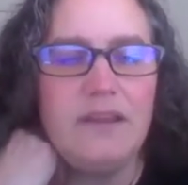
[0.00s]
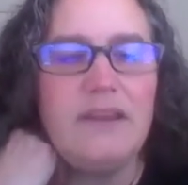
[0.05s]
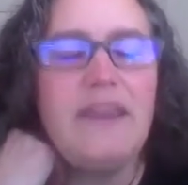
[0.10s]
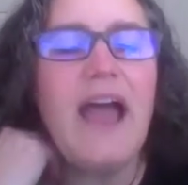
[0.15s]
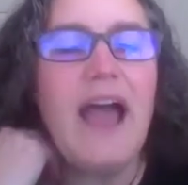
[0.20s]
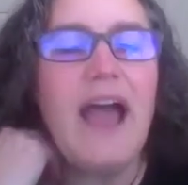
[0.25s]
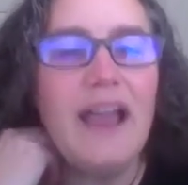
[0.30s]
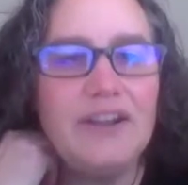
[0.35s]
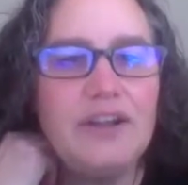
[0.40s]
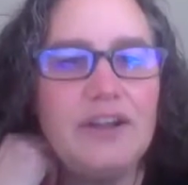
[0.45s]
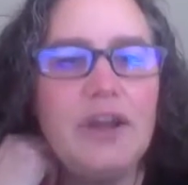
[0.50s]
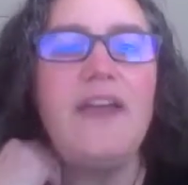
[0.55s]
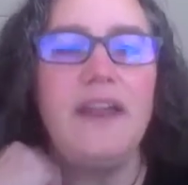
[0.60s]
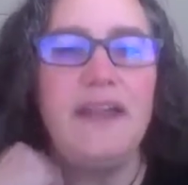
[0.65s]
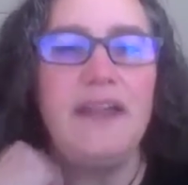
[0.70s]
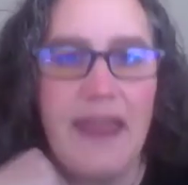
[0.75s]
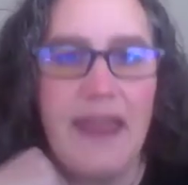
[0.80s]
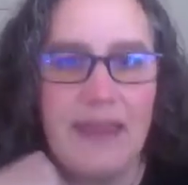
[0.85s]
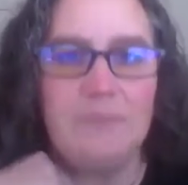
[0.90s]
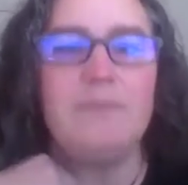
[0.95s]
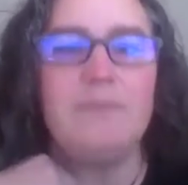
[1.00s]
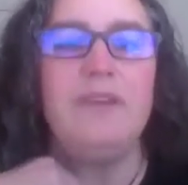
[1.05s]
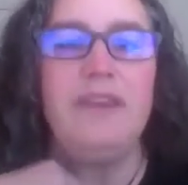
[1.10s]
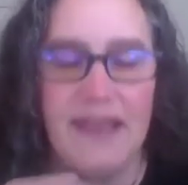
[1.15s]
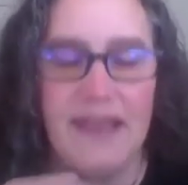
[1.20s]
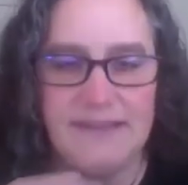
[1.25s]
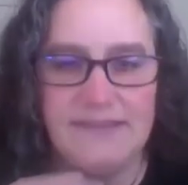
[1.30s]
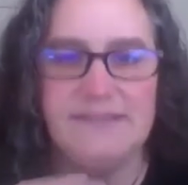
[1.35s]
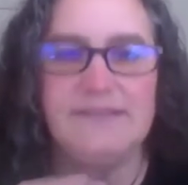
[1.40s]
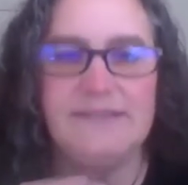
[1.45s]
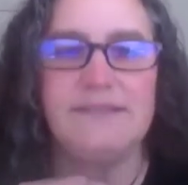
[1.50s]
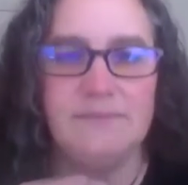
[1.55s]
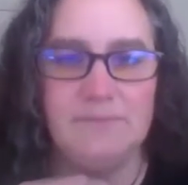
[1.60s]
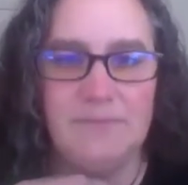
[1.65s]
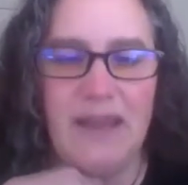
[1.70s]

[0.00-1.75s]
Yeah, I know that name. Yes.